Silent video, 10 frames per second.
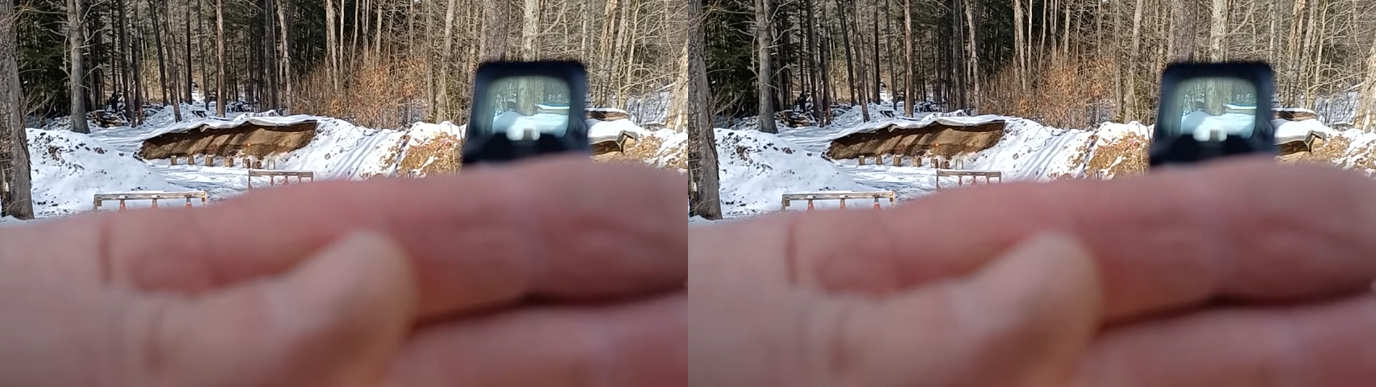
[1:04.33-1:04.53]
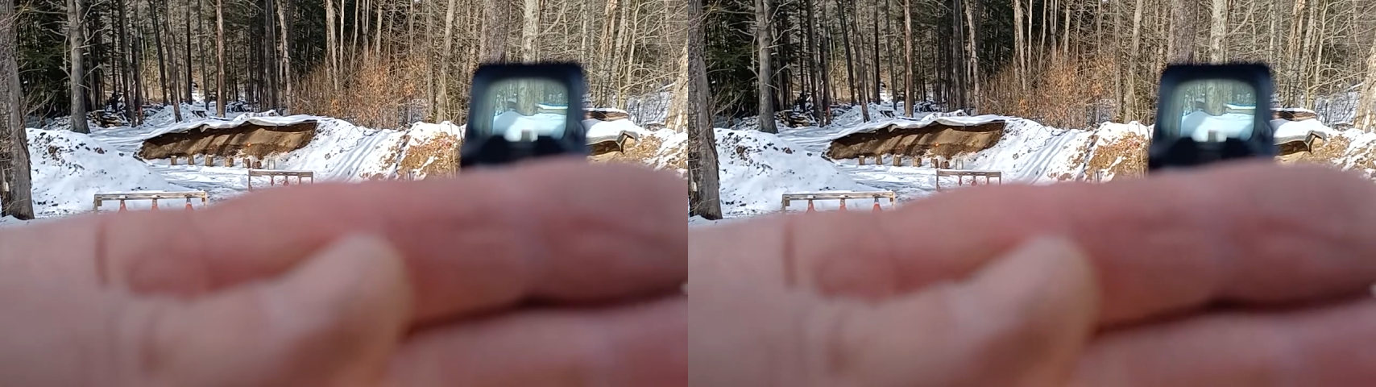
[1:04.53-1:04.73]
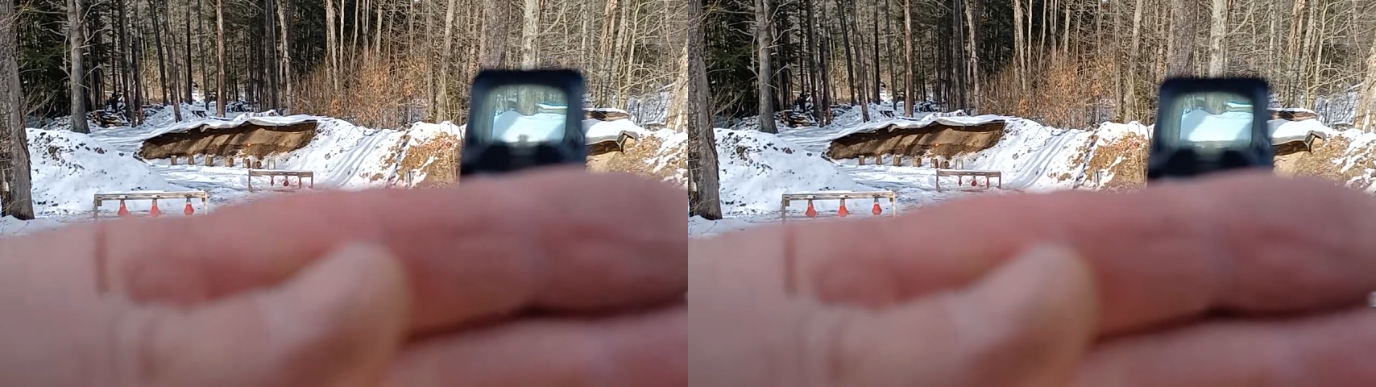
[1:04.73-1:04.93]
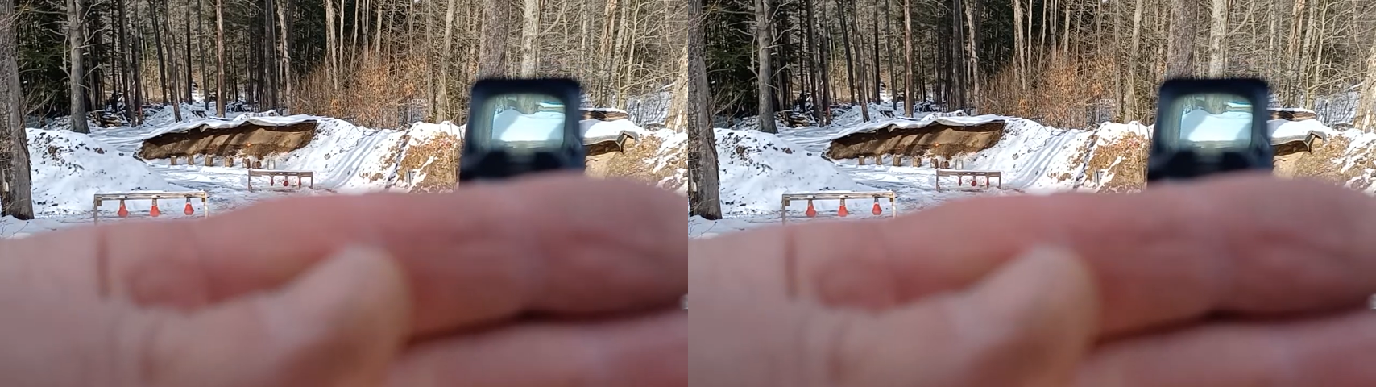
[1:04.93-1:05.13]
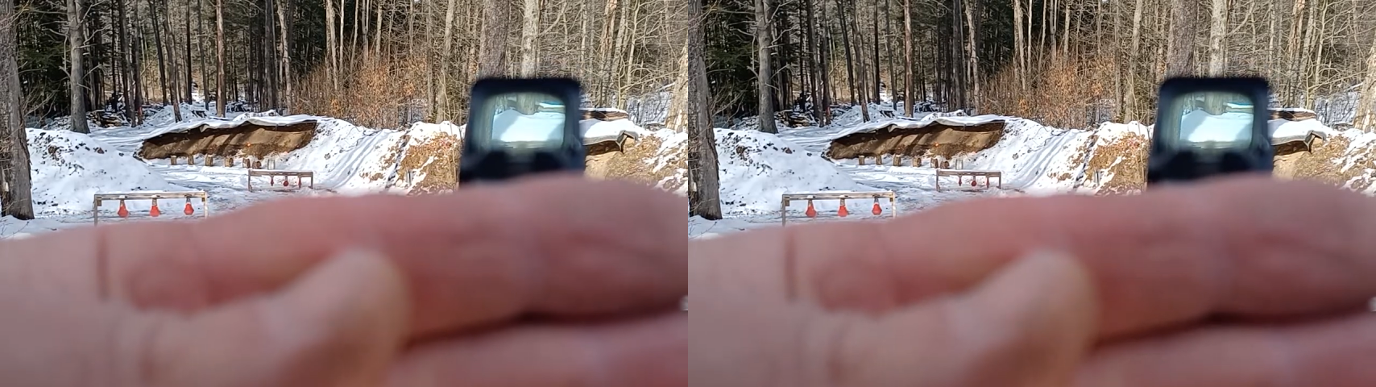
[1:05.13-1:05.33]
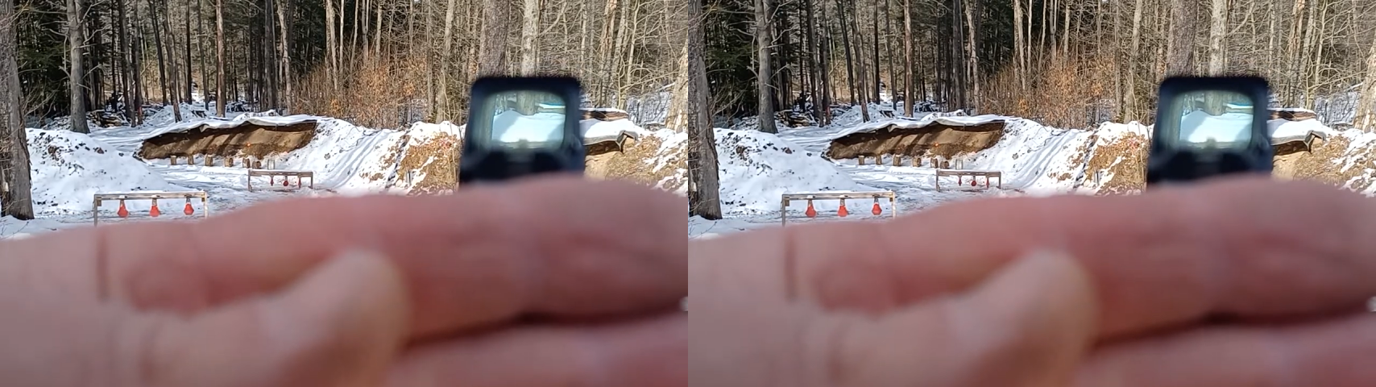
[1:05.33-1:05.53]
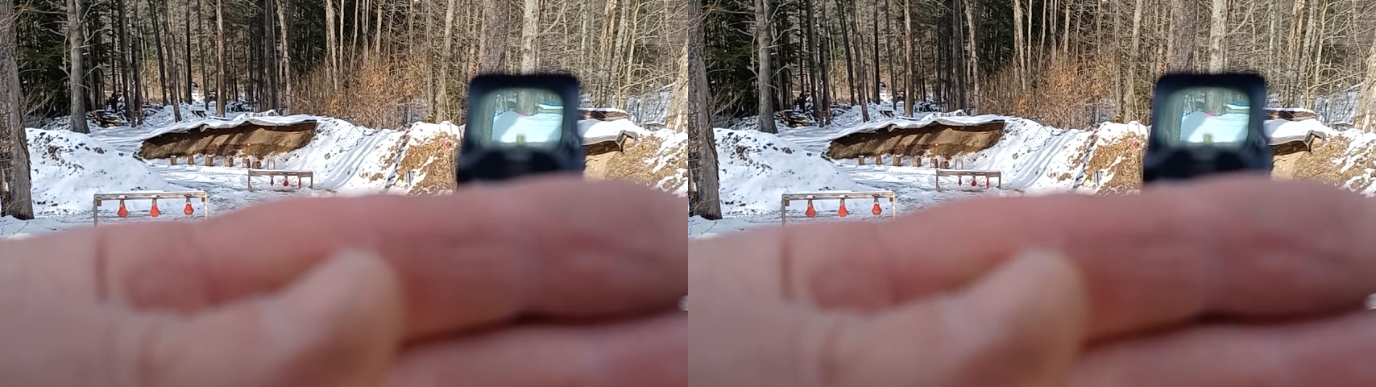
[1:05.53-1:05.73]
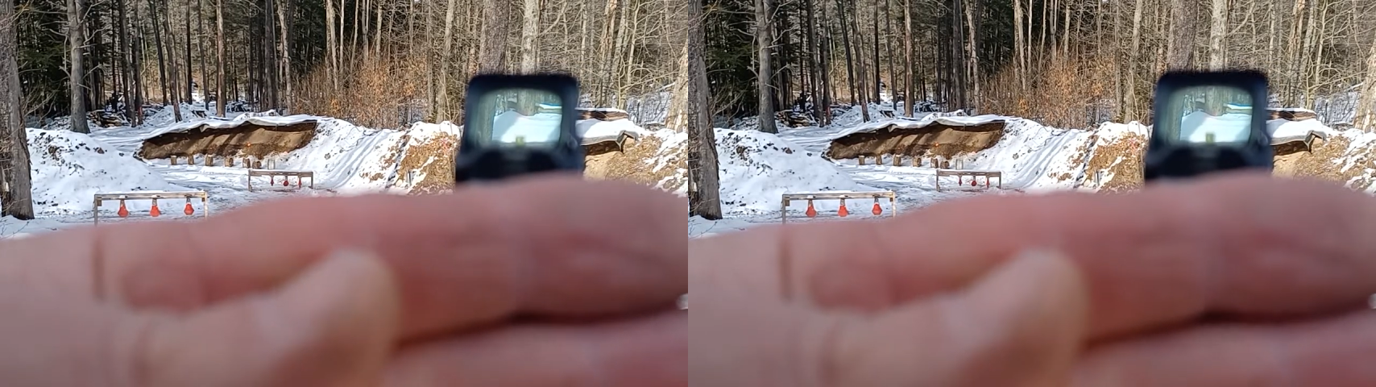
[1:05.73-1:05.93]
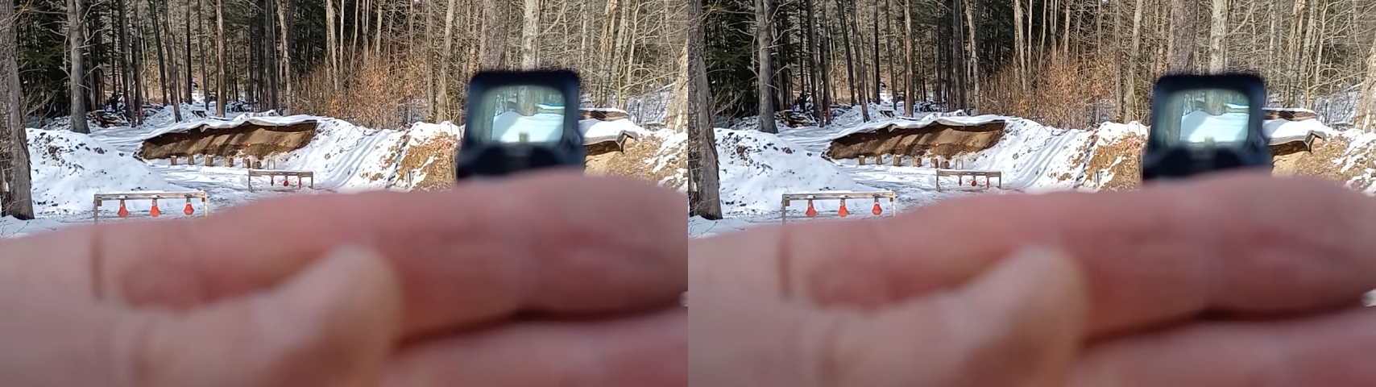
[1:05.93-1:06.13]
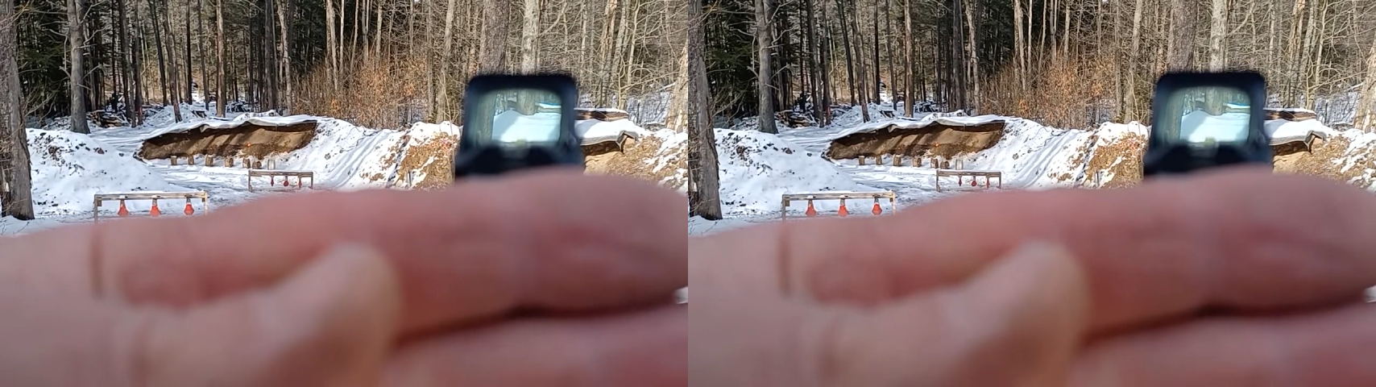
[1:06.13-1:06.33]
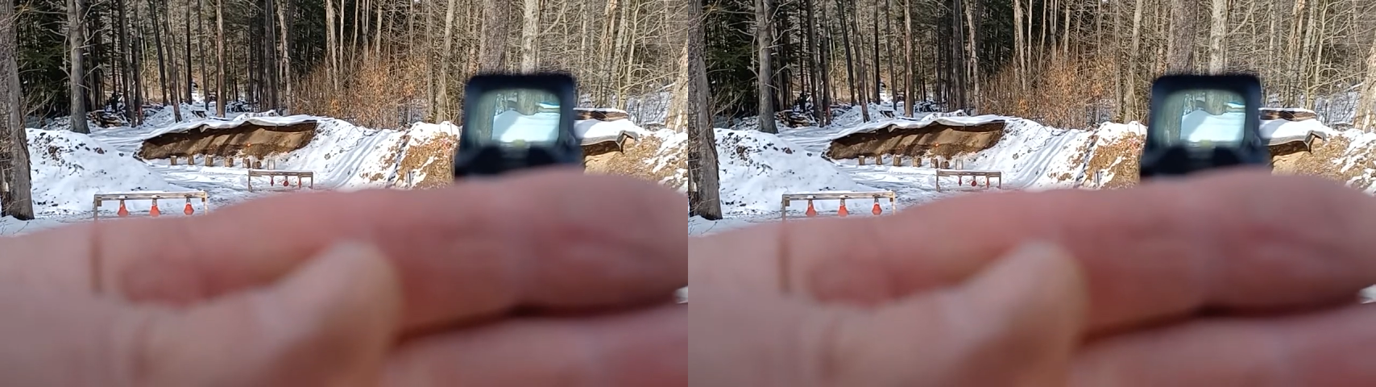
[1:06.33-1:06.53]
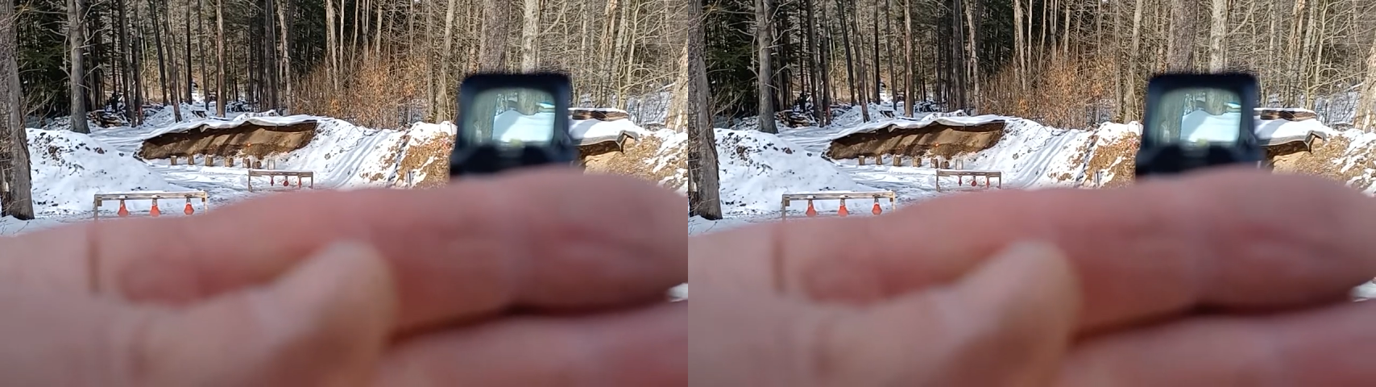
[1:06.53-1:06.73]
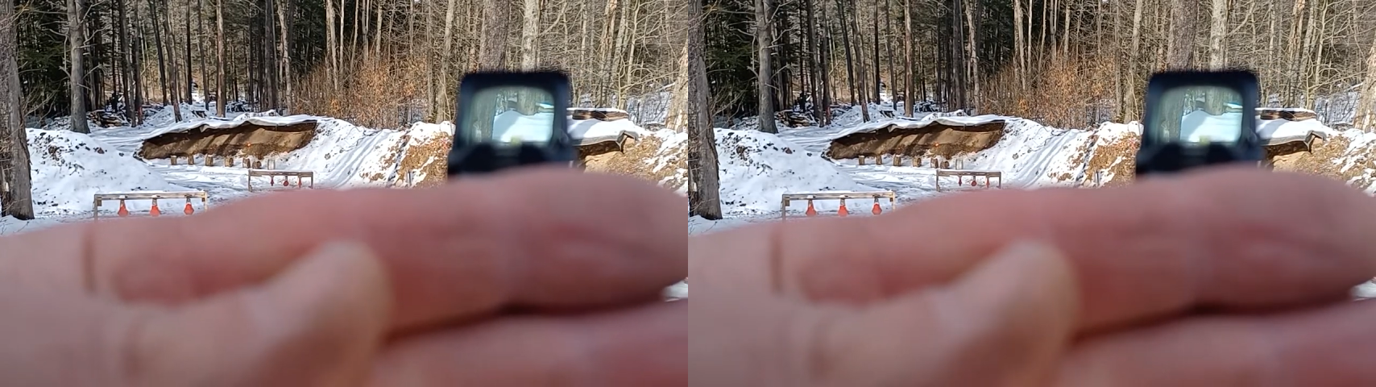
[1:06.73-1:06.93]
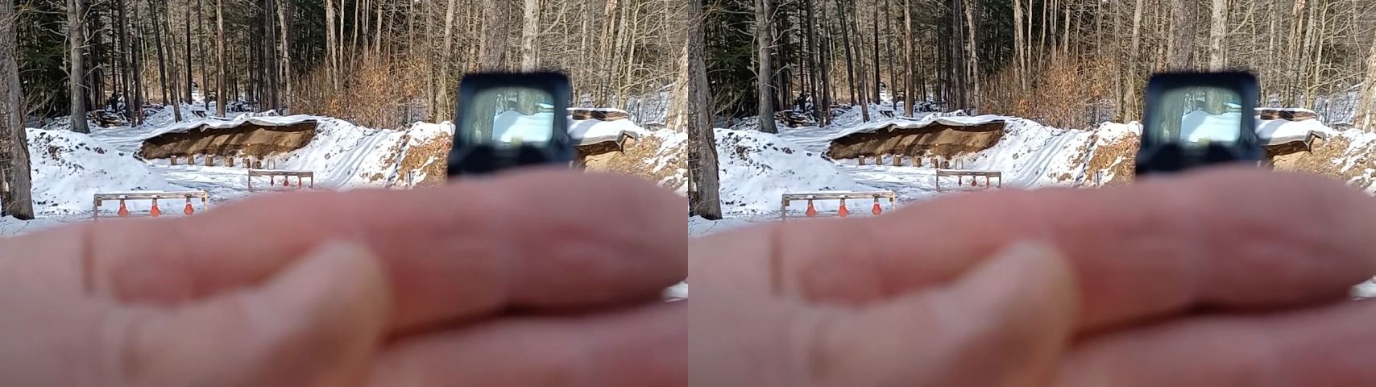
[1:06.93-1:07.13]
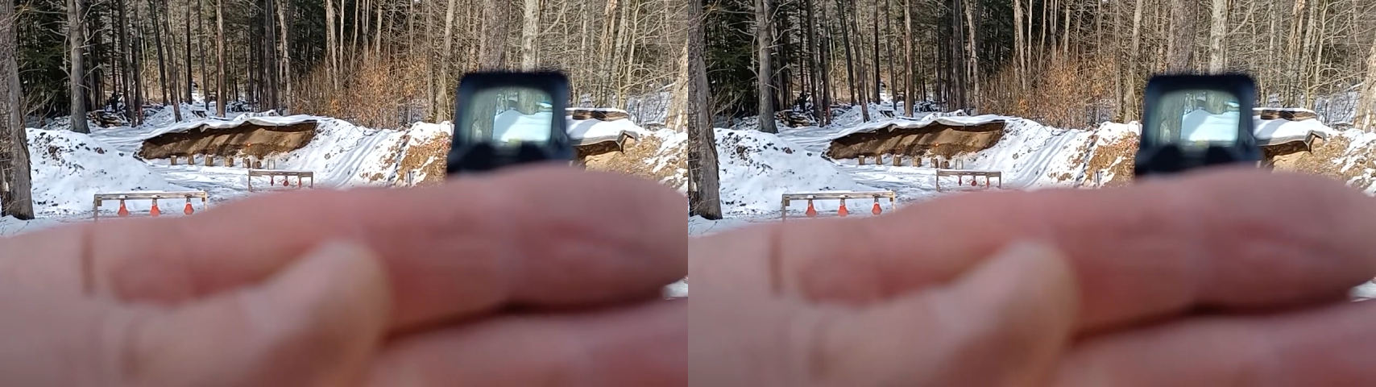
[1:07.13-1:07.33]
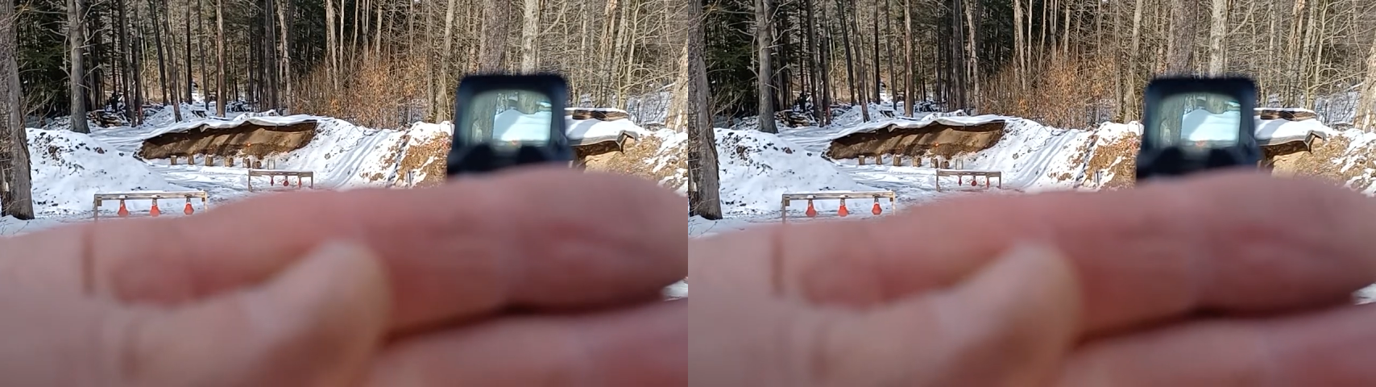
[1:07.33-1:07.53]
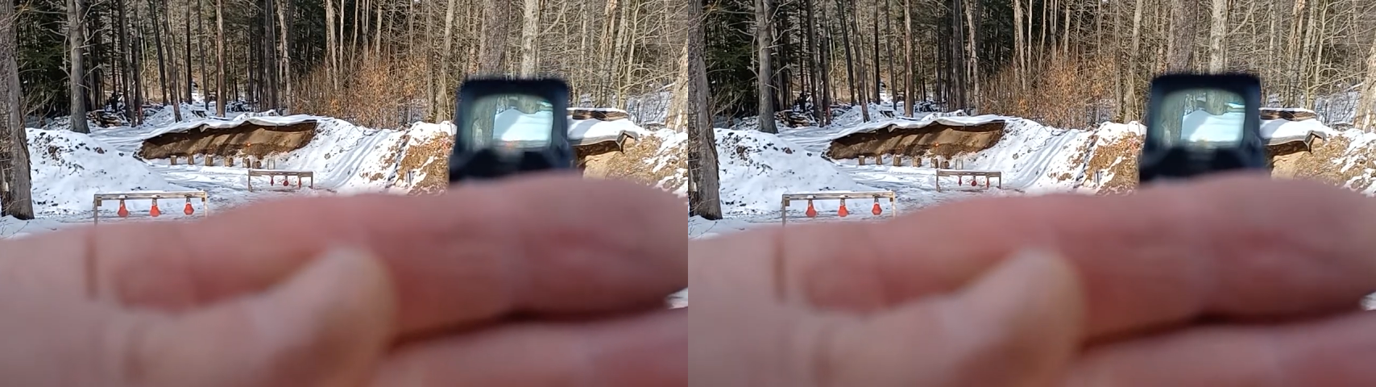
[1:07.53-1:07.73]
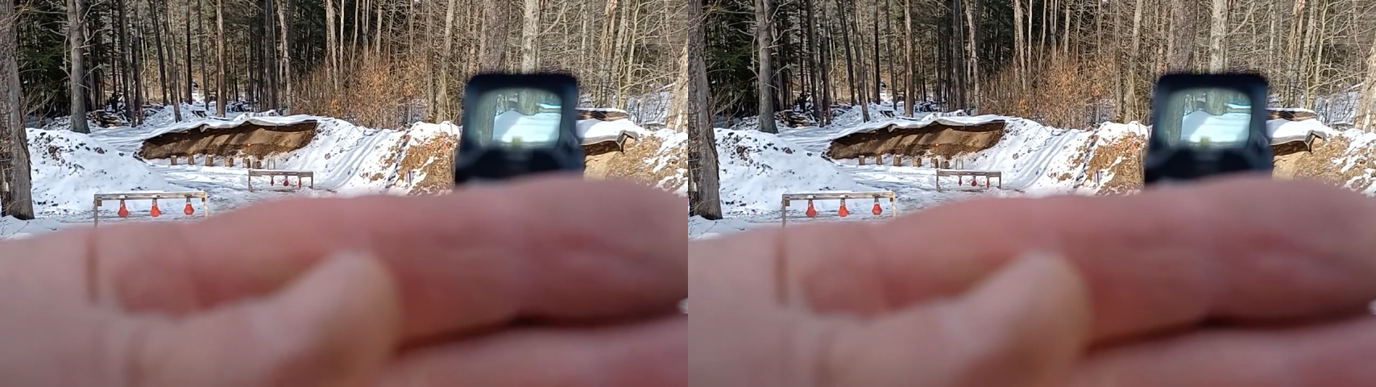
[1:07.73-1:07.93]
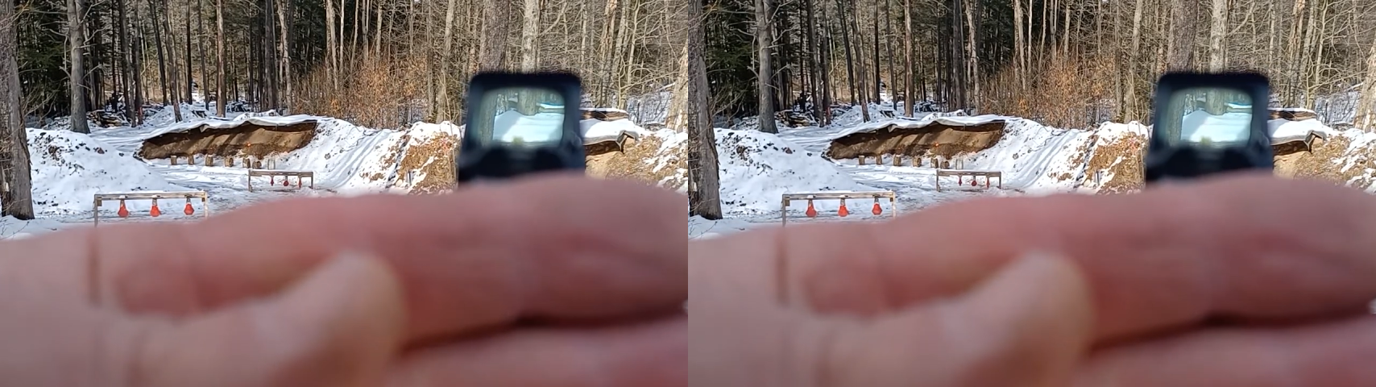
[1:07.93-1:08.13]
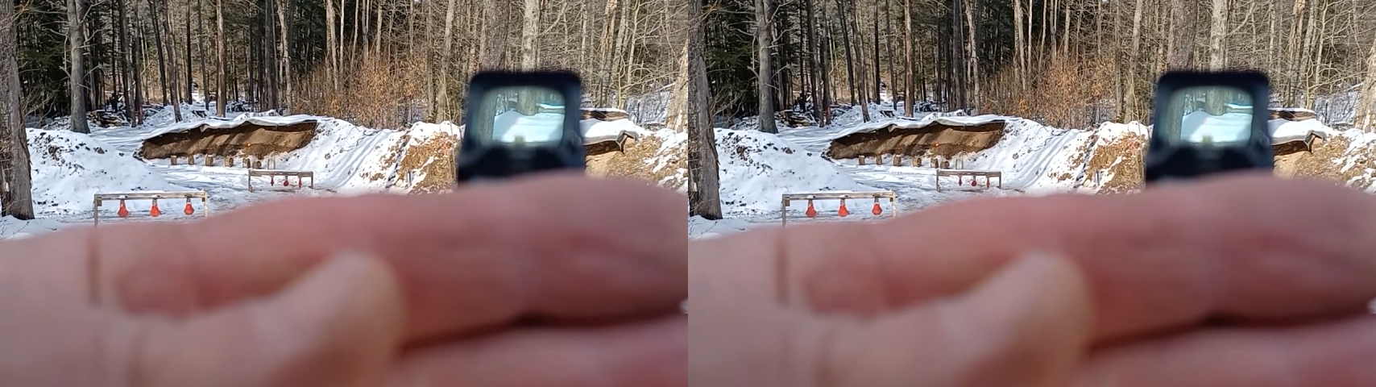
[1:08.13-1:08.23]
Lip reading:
(no speaker visible)